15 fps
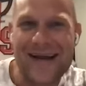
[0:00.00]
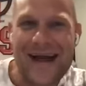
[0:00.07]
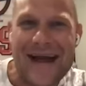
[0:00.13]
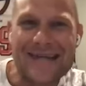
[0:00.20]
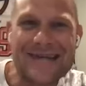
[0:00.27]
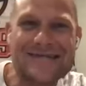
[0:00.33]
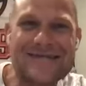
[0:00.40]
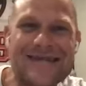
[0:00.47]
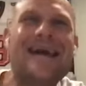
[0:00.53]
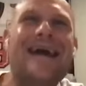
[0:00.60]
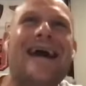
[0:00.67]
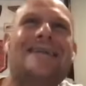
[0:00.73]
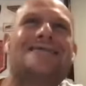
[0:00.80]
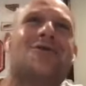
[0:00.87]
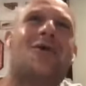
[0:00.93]
And listen,
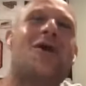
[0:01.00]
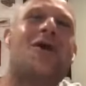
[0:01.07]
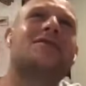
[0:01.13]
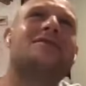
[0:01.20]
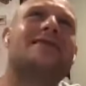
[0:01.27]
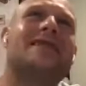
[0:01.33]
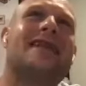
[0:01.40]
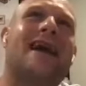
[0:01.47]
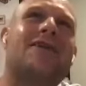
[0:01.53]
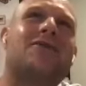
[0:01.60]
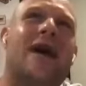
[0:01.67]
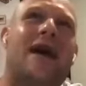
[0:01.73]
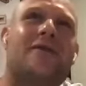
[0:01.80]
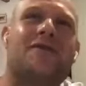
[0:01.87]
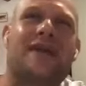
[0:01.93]
it's all delayed
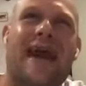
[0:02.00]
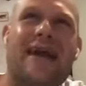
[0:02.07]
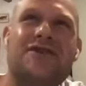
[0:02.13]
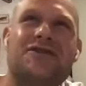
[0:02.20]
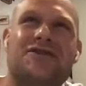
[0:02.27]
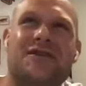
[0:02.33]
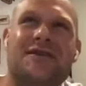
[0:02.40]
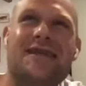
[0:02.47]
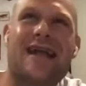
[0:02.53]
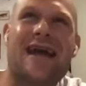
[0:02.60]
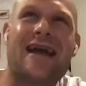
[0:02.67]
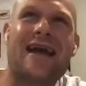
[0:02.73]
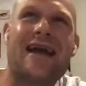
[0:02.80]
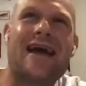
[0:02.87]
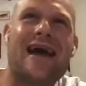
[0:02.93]
gratification.
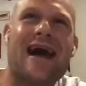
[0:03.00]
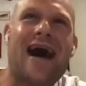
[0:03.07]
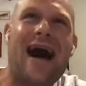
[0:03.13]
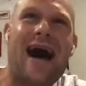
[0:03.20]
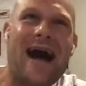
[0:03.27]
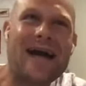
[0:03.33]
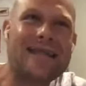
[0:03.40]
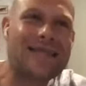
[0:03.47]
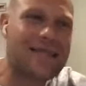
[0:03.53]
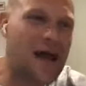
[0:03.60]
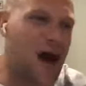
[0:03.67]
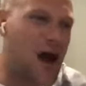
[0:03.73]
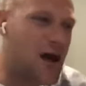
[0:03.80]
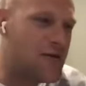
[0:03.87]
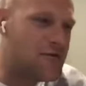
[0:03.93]
Like I
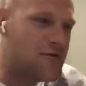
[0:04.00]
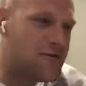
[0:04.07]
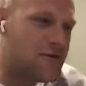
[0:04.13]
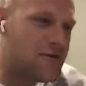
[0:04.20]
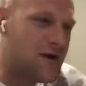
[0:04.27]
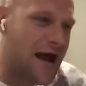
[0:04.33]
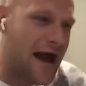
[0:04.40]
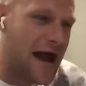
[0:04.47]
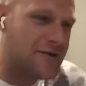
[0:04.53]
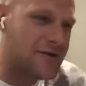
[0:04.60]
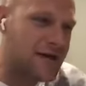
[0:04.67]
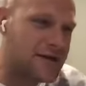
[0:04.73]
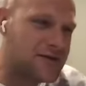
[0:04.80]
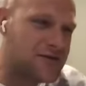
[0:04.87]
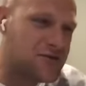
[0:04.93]
love
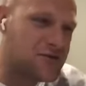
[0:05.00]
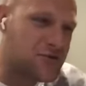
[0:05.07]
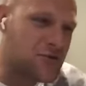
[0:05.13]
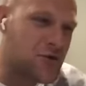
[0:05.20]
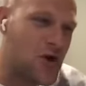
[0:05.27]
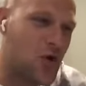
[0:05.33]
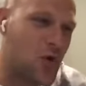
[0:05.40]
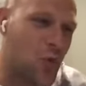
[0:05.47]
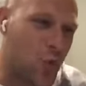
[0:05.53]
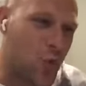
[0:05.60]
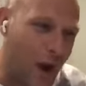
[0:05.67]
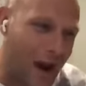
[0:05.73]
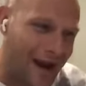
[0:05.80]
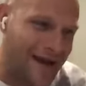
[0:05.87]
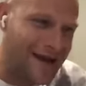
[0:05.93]
having to
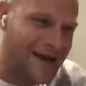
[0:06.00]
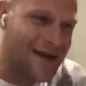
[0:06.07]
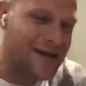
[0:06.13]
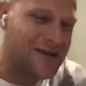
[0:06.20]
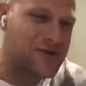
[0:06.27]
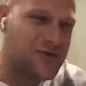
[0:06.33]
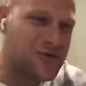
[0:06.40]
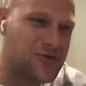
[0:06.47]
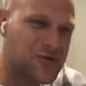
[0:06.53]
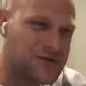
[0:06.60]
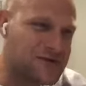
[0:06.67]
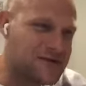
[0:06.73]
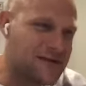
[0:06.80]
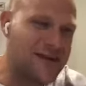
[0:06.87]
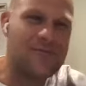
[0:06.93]
wait to
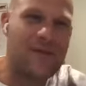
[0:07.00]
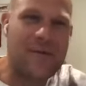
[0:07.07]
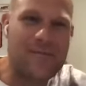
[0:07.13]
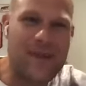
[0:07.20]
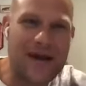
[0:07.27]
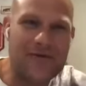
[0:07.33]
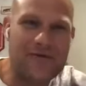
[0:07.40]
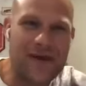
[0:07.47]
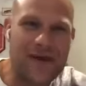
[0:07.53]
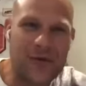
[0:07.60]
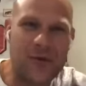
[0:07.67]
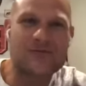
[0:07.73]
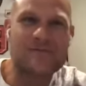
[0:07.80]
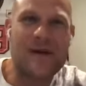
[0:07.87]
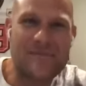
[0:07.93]
receive my benefit. And
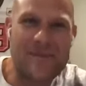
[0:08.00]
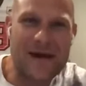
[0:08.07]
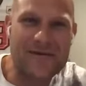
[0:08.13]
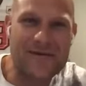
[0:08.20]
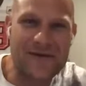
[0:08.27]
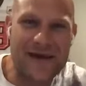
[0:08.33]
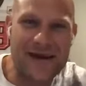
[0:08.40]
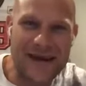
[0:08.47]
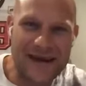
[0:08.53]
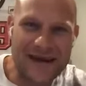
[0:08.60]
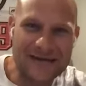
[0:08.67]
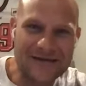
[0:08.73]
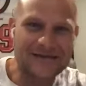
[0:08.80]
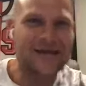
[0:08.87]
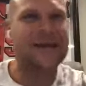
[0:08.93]
what's my benefit
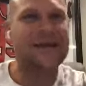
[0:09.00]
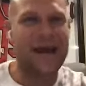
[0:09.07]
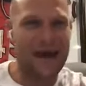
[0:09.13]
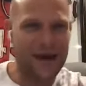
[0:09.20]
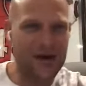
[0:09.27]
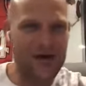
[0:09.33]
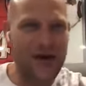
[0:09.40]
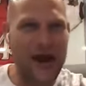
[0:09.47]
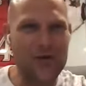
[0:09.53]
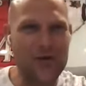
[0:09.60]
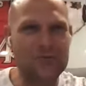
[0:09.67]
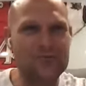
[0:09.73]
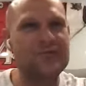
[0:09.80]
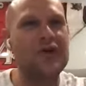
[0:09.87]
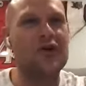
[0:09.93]
is getting her
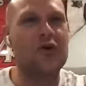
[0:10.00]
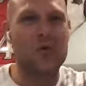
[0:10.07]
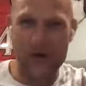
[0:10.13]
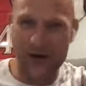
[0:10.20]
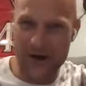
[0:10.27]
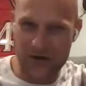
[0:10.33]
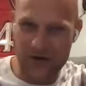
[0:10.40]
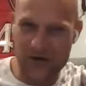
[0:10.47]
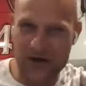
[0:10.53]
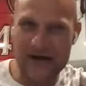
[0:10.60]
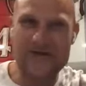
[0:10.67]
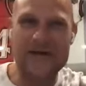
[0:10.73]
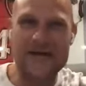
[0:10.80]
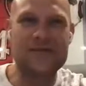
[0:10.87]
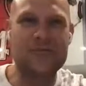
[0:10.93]
out, we're going to
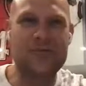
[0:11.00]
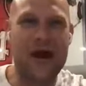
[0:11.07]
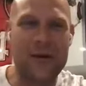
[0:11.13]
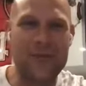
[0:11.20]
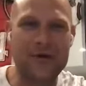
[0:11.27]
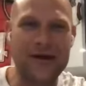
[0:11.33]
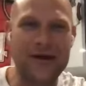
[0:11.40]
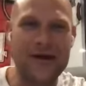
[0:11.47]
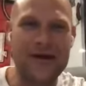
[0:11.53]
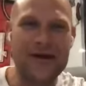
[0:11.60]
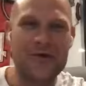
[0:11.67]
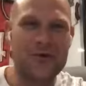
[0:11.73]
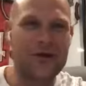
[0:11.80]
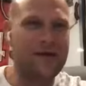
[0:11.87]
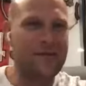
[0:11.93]
renovate the property.
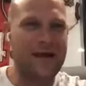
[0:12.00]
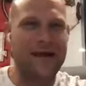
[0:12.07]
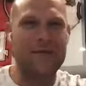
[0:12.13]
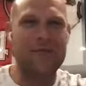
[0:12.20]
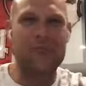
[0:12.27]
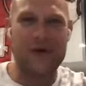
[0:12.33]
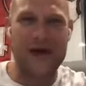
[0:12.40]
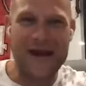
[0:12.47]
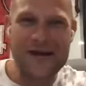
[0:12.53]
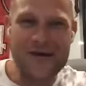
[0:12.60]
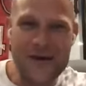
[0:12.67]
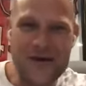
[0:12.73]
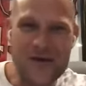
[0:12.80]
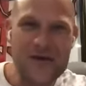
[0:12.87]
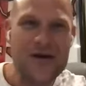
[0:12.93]
We're going to make it brand
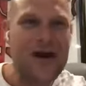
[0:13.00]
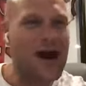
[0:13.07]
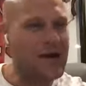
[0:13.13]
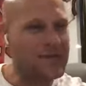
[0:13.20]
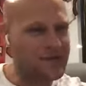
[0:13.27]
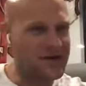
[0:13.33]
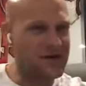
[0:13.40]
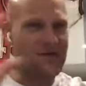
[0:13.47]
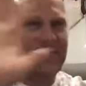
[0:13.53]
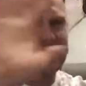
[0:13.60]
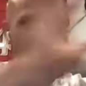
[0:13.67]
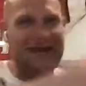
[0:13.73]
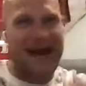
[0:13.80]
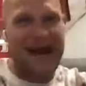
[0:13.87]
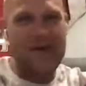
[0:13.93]
new. I'm going to rent
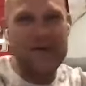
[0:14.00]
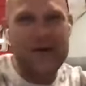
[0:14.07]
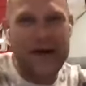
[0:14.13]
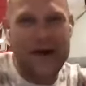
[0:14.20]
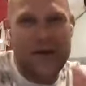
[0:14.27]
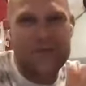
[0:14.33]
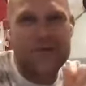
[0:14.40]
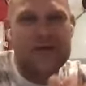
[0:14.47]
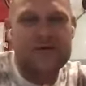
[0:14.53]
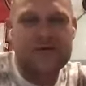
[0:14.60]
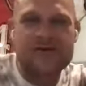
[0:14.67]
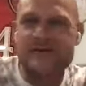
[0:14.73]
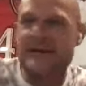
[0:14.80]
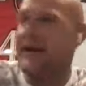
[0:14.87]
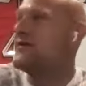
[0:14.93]
it out and I'm going to
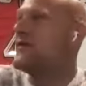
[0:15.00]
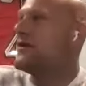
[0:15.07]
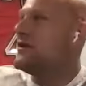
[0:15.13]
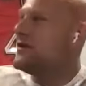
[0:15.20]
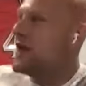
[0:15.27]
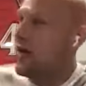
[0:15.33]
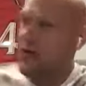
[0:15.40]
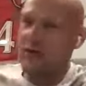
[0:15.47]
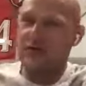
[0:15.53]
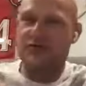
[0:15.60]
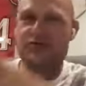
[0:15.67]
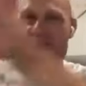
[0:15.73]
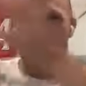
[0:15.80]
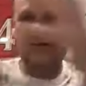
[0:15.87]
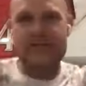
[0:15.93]
receive another
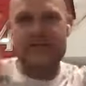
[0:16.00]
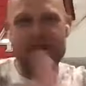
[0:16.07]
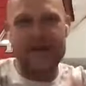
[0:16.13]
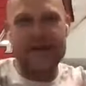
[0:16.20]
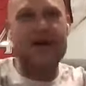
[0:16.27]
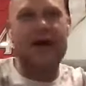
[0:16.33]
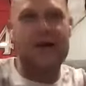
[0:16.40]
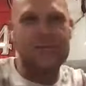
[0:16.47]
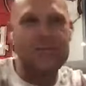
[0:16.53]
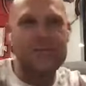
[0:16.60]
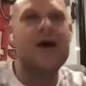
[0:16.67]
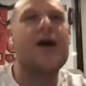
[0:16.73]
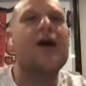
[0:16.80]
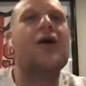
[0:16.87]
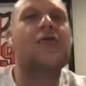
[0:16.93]
stream of income
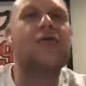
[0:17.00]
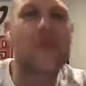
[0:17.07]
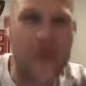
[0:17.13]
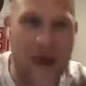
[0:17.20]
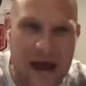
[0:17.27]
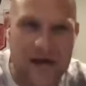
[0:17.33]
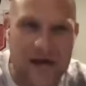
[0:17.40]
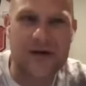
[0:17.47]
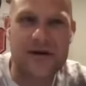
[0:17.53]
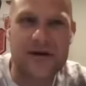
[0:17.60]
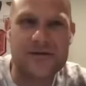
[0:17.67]
forever.